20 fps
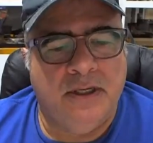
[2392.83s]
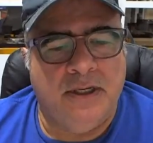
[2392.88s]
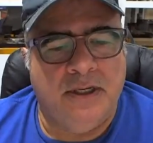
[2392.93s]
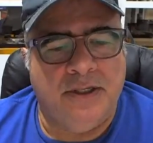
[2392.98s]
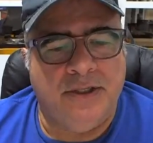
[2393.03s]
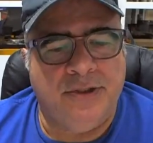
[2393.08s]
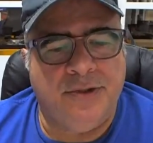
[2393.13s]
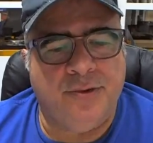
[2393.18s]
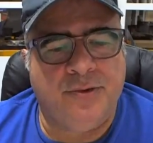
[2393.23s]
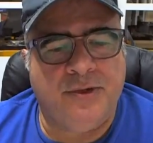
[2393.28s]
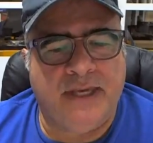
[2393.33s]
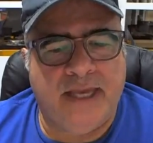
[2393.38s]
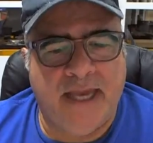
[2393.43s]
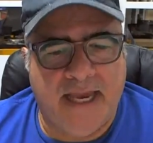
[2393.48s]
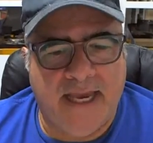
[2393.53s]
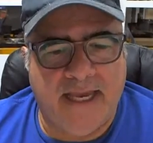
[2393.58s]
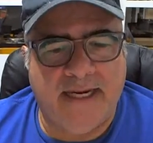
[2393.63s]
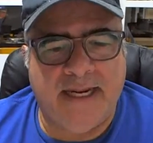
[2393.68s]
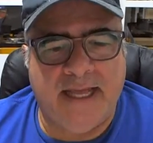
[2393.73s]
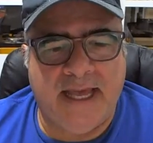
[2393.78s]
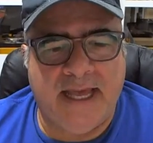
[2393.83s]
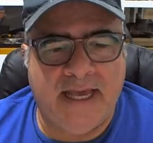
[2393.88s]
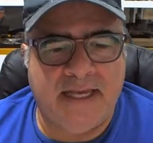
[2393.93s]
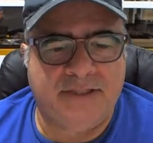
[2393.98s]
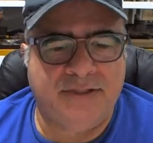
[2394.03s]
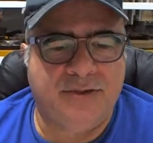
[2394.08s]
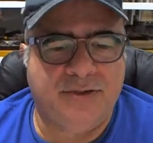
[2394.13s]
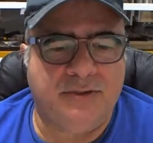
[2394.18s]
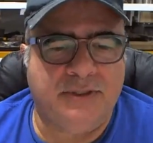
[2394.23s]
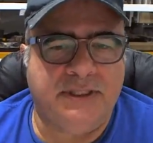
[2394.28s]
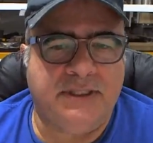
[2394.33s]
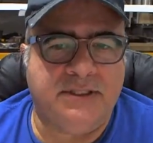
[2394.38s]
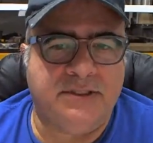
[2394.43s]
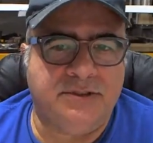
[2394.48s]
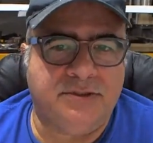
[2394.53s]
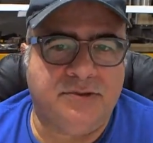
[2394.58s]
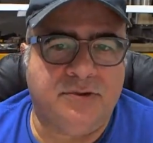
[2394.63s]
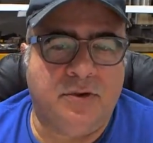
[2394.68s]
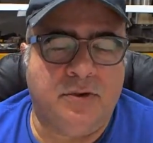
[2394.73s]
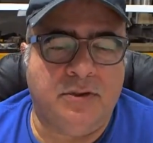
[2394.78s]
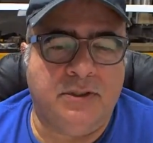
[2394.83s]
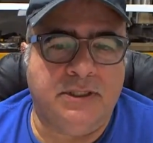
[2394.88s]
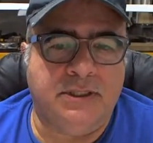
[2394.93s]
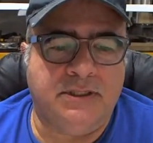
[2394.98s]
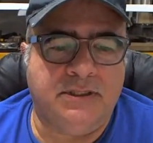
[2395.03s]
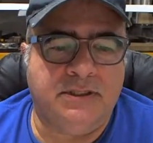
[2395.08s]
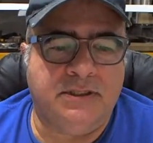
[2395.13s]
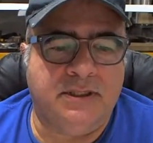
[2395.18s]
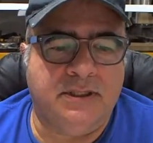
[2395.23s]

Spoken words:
You can actually control it